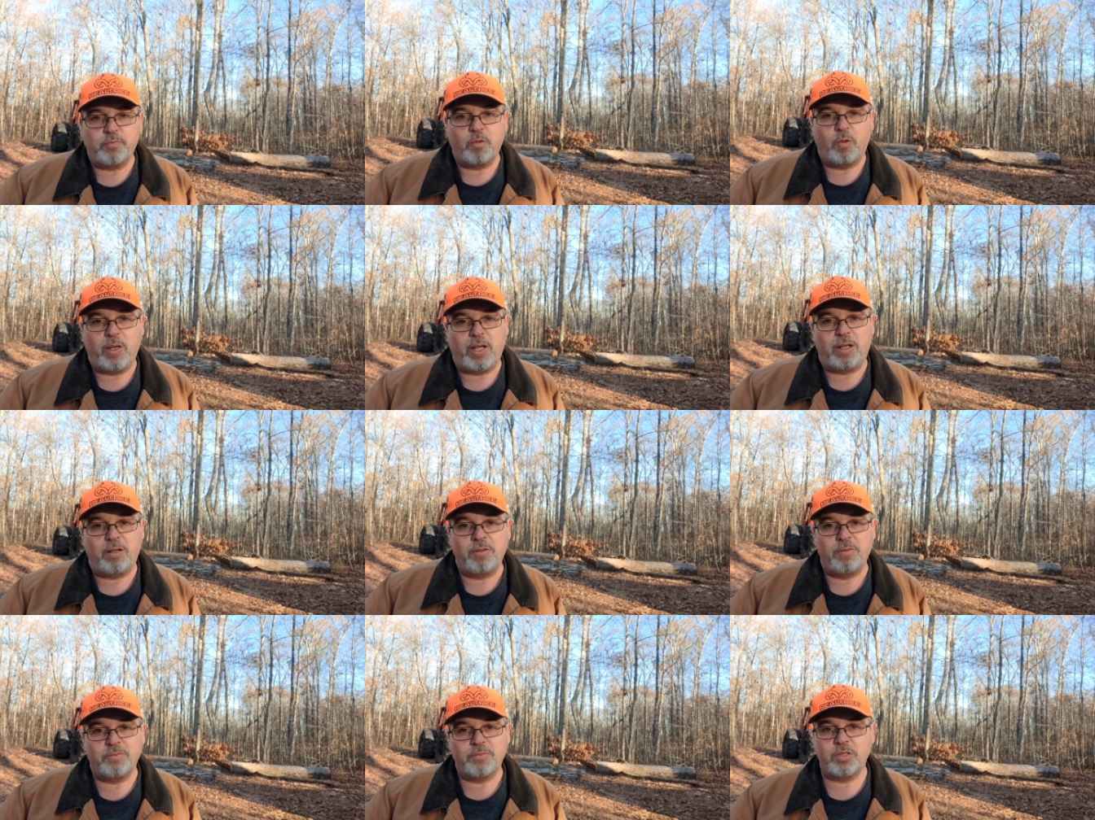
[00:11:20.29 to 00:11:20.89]

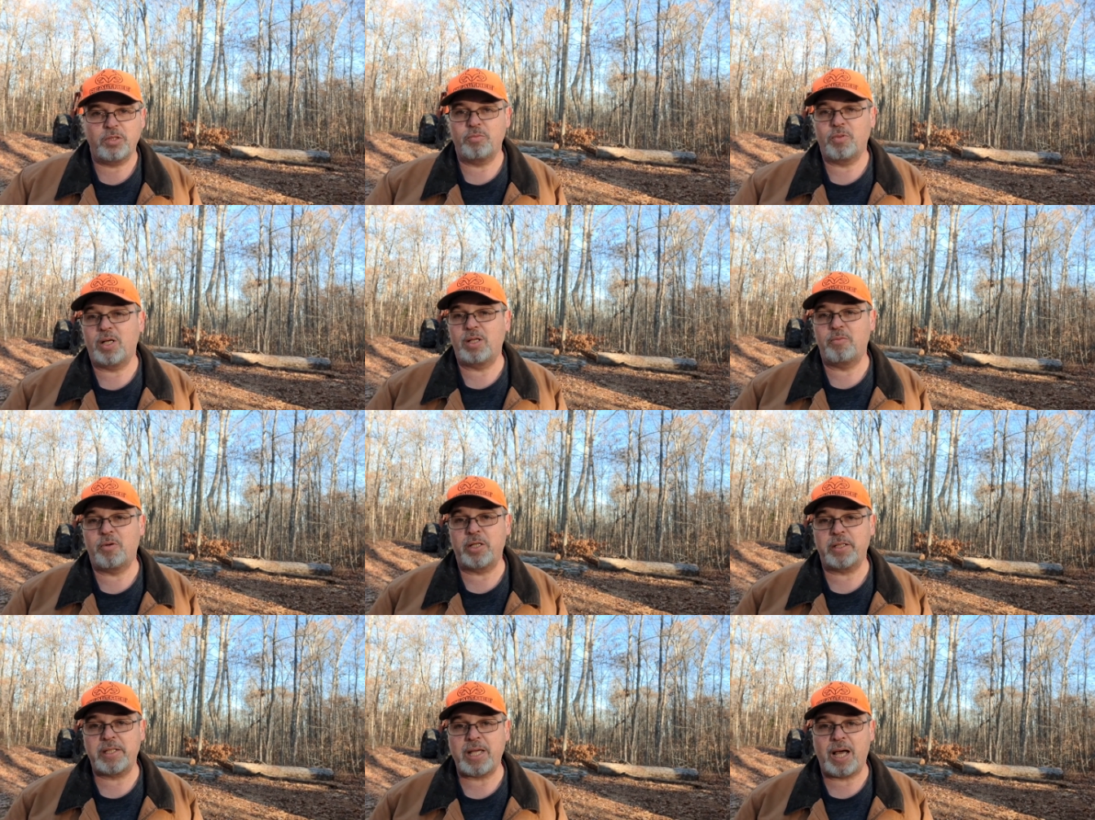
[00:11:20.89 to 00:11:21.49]
Well, you
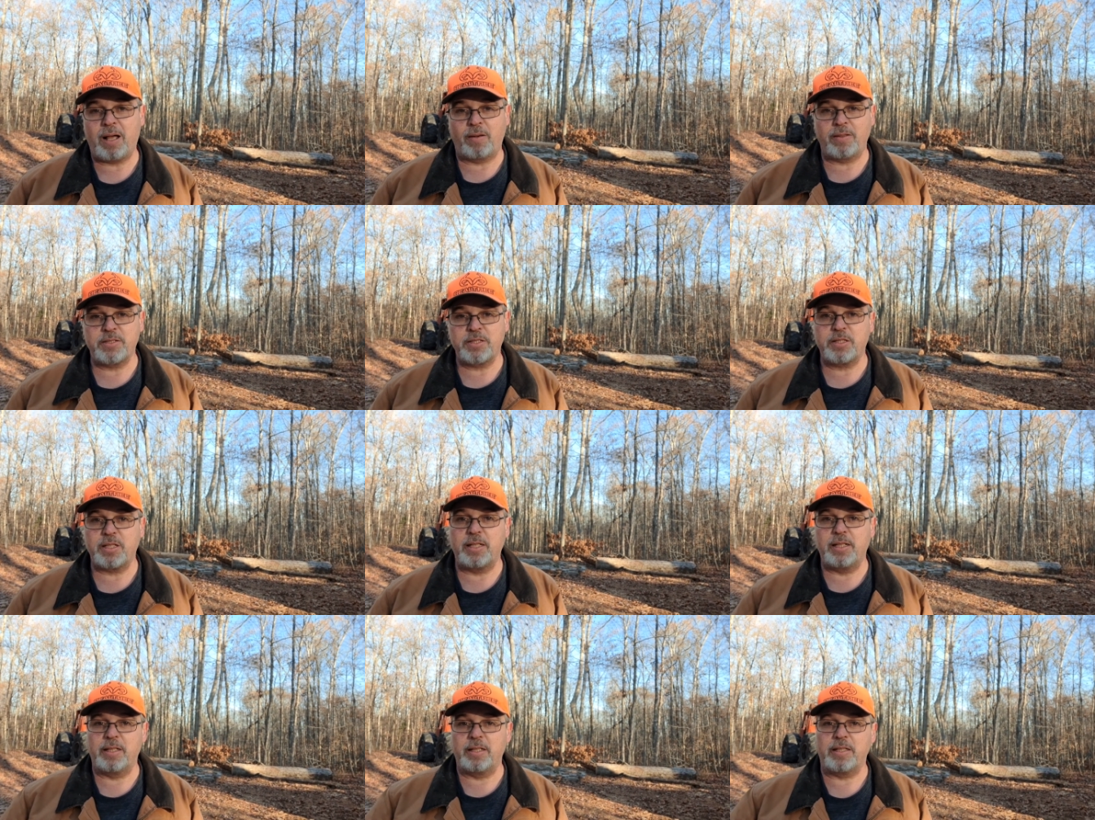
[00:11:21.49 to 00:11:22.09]
really wouldn't call it
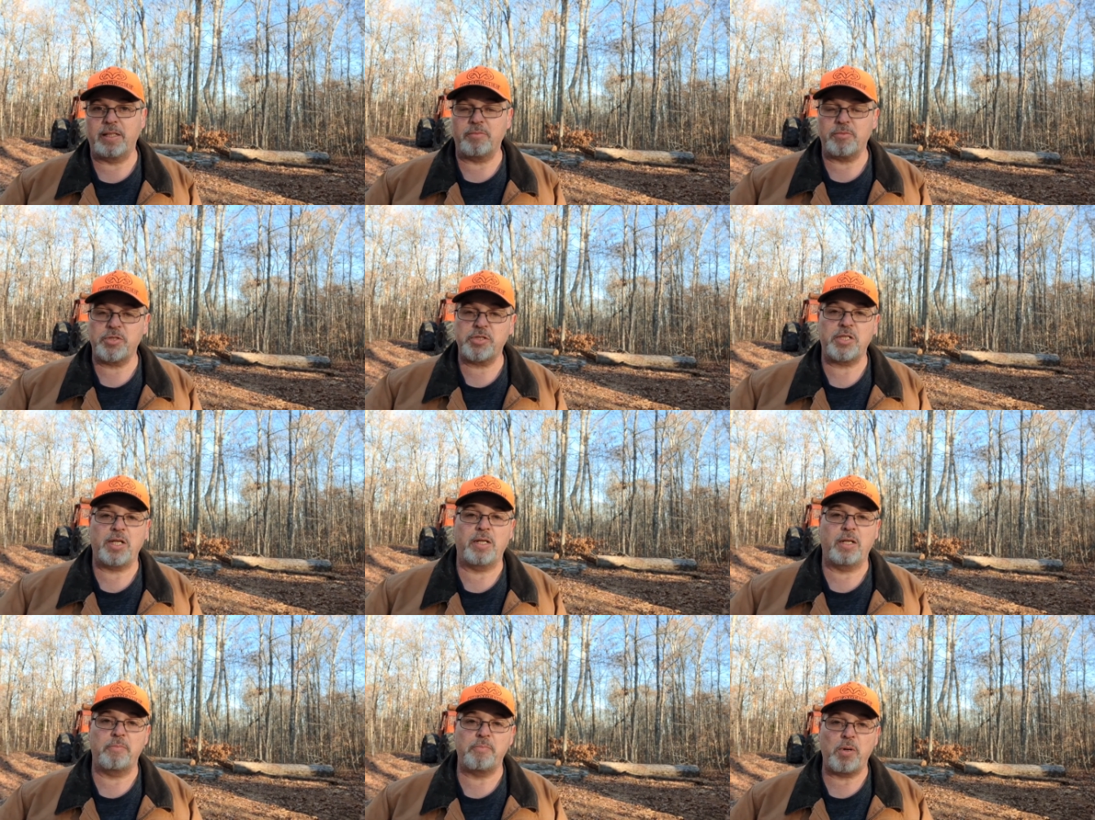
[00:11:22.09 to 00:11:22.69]
stealing. It was
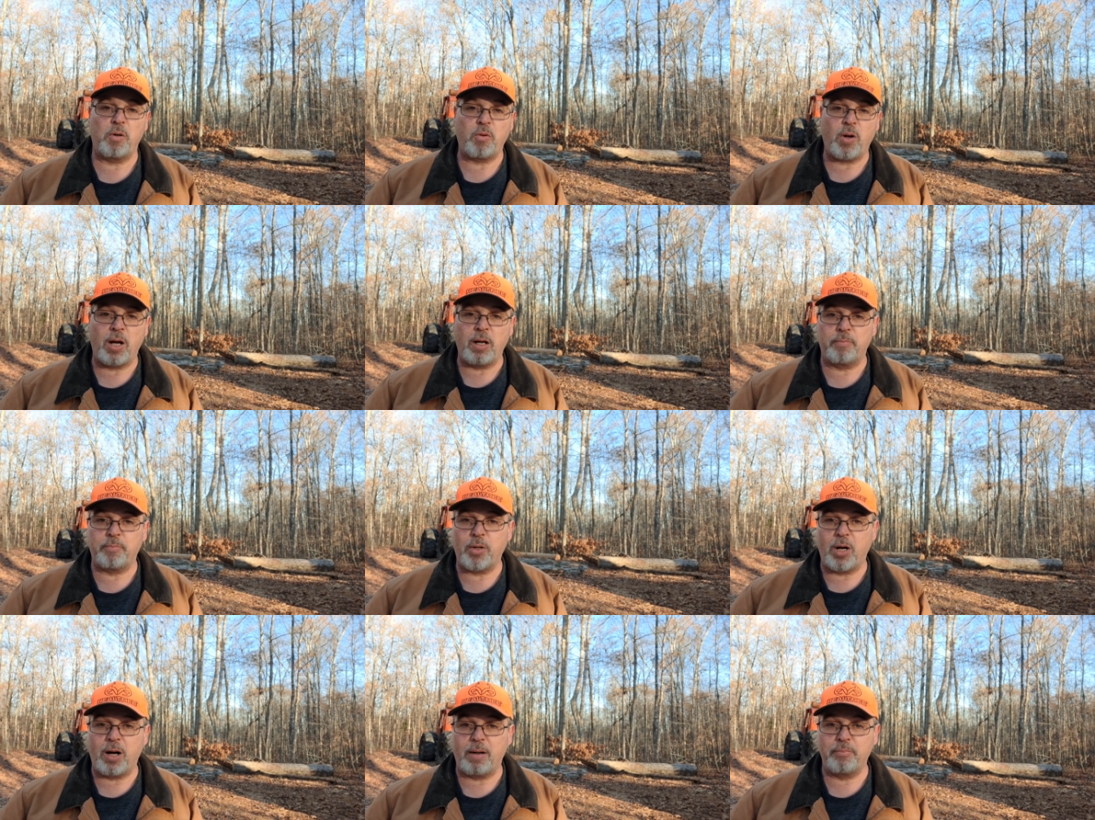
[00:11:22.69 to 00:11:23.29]
set up on
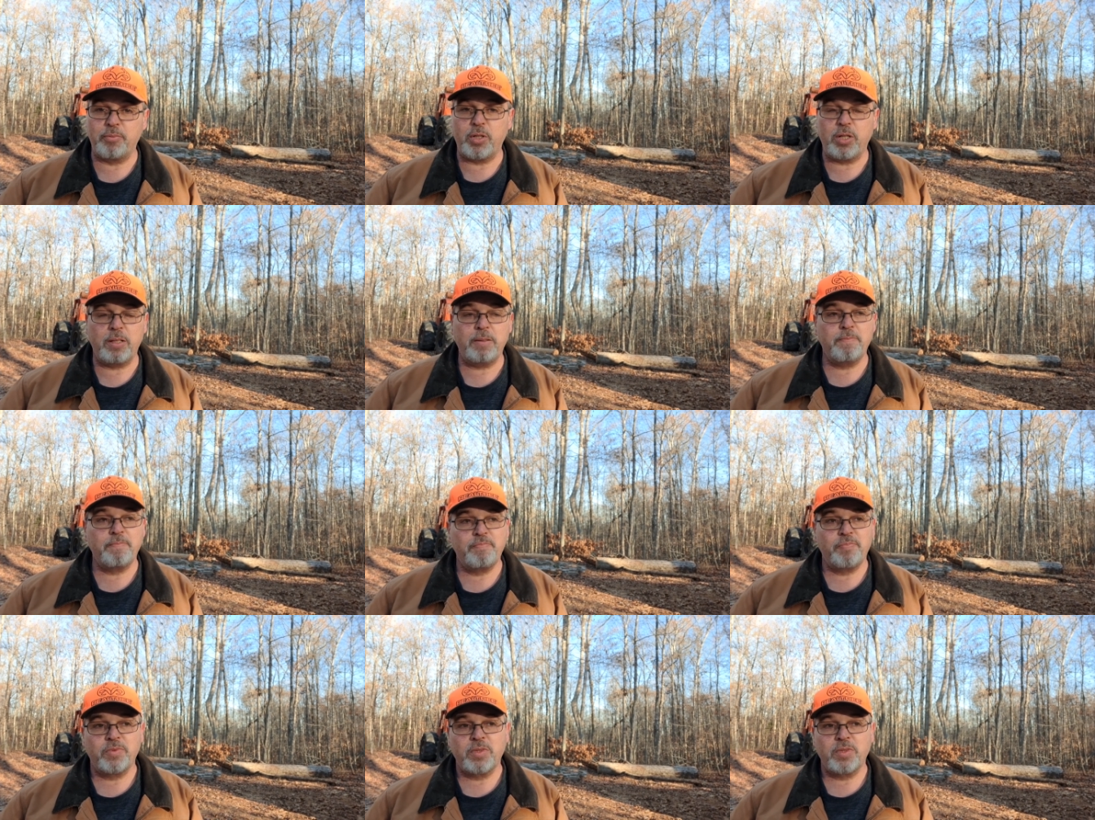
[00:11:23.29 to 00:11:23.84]
our property.